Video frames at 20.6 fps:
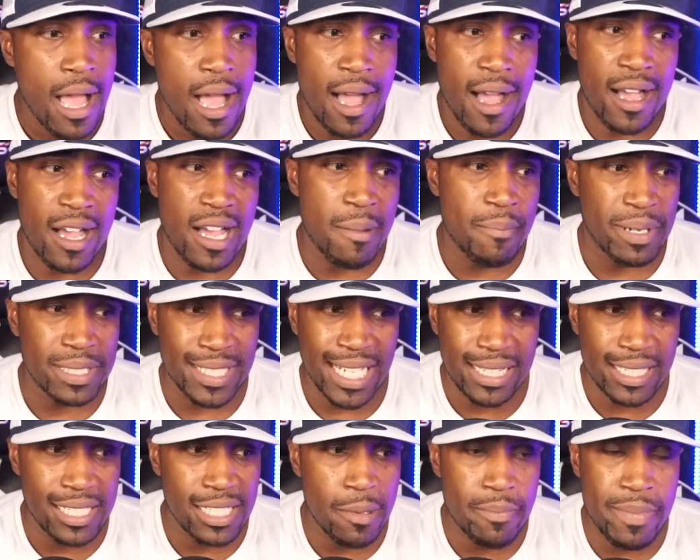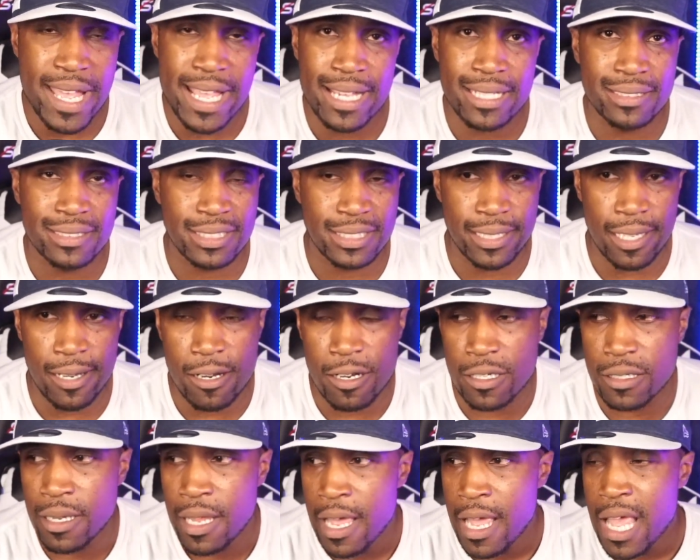Um, but nothing to be
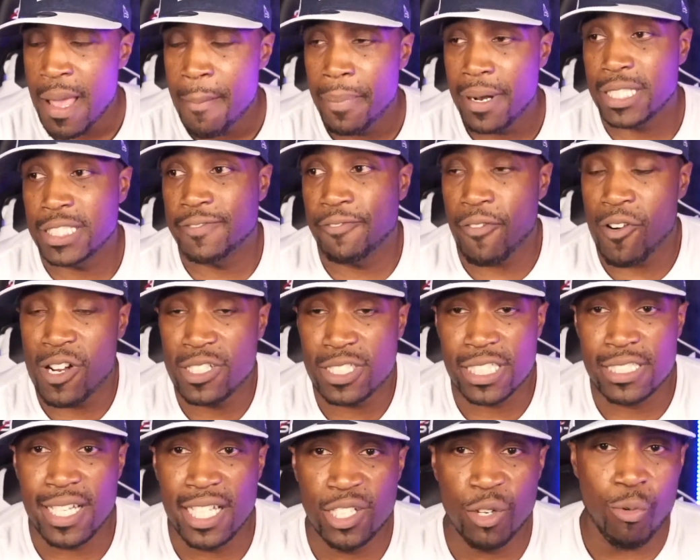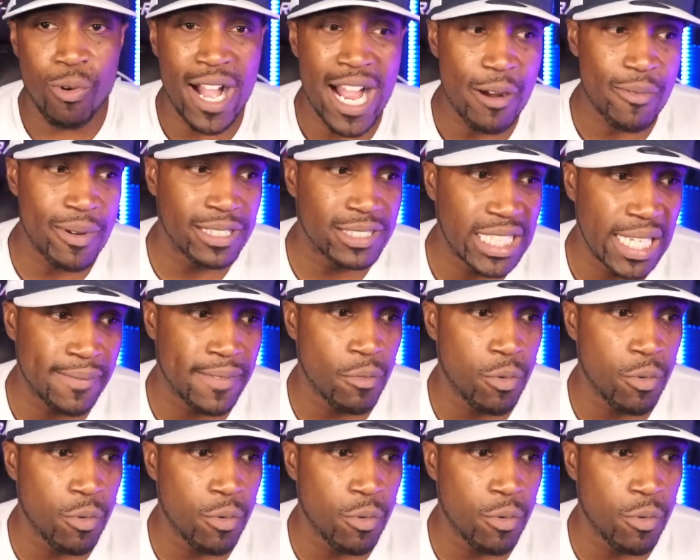concerned. But as far as another wide receiver,